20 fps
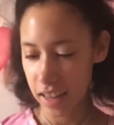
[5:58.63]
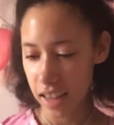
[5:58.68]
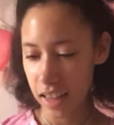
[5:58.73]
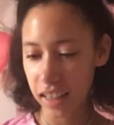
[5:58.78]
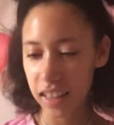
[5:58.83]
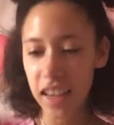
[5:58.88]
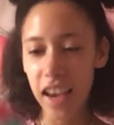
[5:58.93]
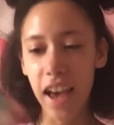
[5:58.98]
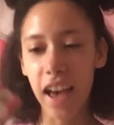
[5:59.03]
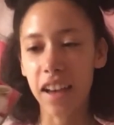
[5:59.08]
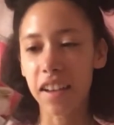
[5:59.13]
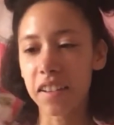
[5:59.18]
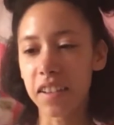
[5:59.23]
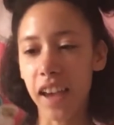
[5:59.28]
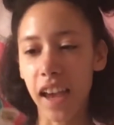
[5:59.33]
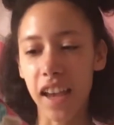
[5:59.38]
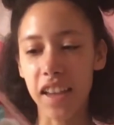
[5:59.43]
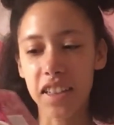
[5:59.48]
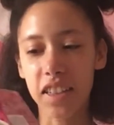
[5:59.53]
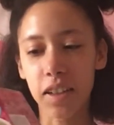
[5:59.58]
Yeah,
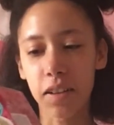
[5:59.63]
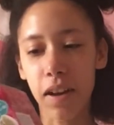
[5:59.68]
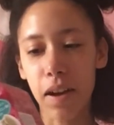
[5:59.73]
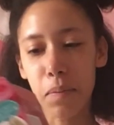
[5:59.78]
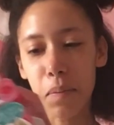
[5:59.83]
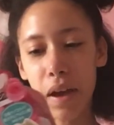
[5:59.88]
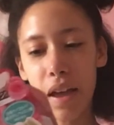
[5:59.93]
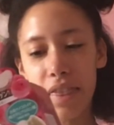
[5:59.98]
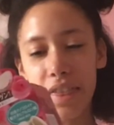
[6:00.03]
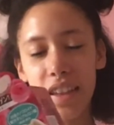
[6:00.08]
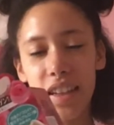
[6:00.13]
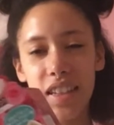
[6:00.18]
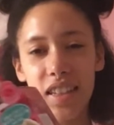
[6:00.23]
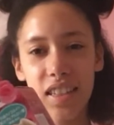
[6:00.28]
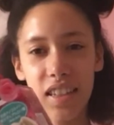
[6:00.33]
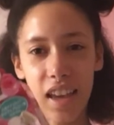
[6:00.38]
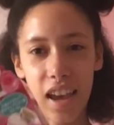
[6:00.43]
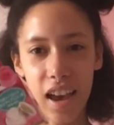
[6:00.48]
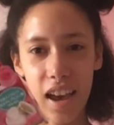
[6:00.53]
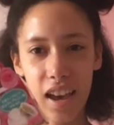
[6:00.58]
okay, so I bought
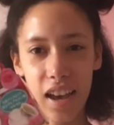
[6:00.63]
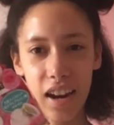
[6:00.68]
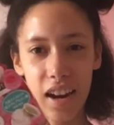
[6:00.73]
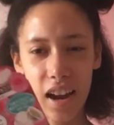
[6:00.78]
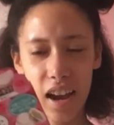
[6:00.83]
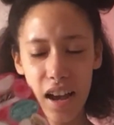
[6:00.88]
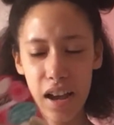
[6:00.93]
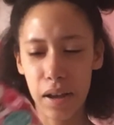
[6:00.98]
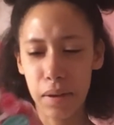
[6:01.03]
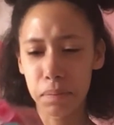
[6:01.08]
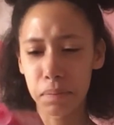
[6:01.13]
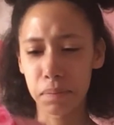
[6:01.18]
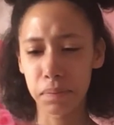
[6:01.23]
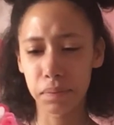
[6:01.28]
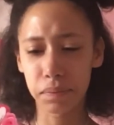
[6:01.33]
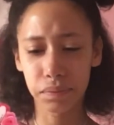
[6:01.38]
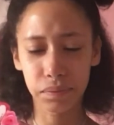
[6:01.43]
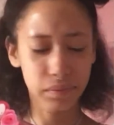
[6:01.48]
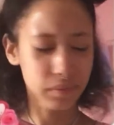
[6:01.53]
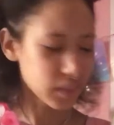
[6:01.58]
this at
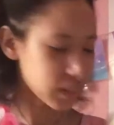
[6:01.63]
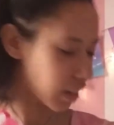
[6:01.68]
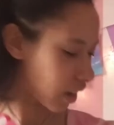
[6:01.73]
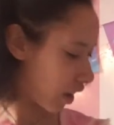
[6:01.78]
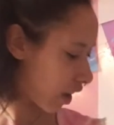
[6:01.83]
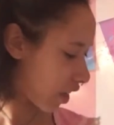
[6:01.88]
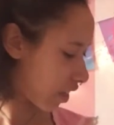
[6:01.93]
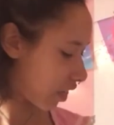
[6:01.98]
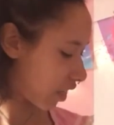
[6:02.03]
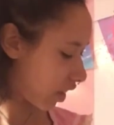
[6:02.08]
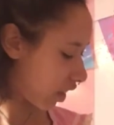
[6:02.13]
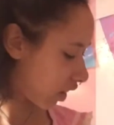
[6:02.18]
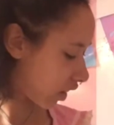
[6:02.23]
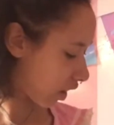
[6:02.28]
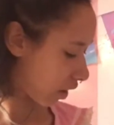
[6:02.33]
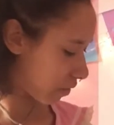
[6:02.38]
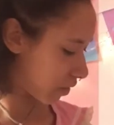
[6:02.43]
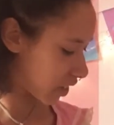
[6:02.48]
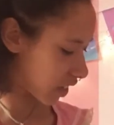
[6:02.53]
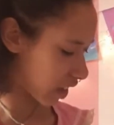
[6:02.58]
I think I was